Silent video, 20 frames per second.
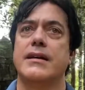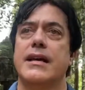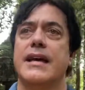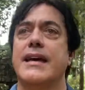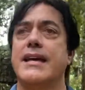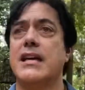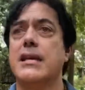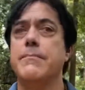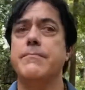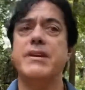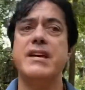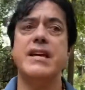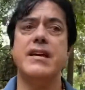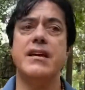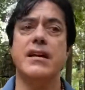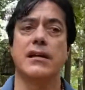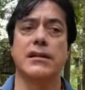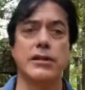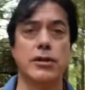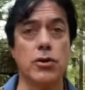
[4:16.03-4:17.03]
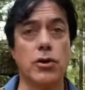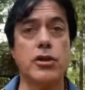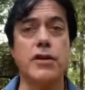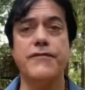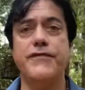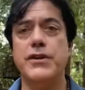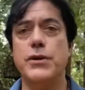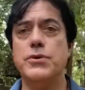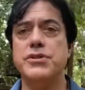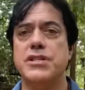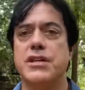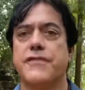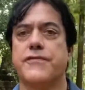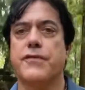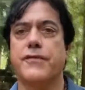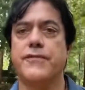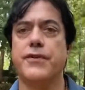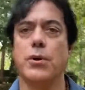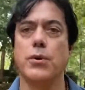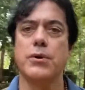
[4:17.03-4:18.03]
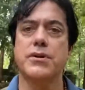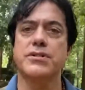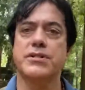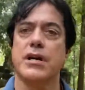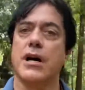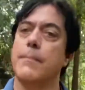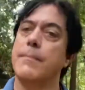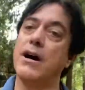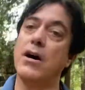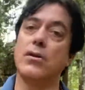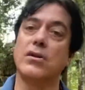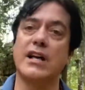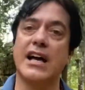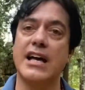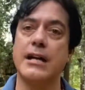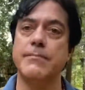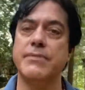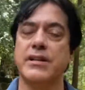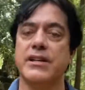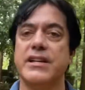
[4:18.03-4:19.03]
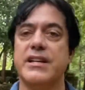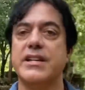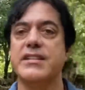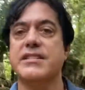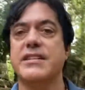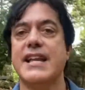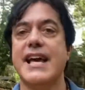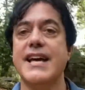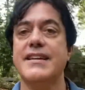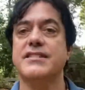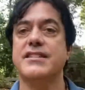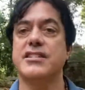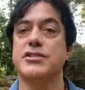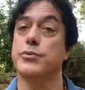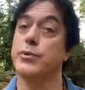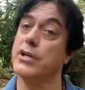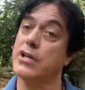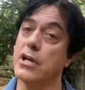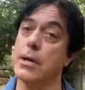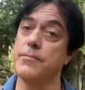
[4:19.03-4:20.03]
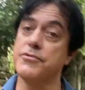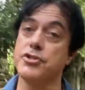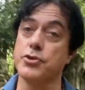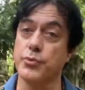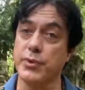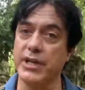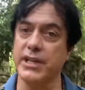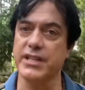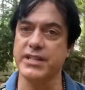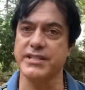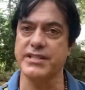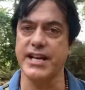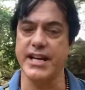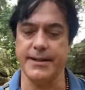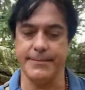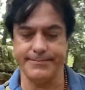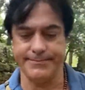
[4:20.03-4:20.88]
it can be a little confusing for folks about liabilities and assets when it comes to real estate.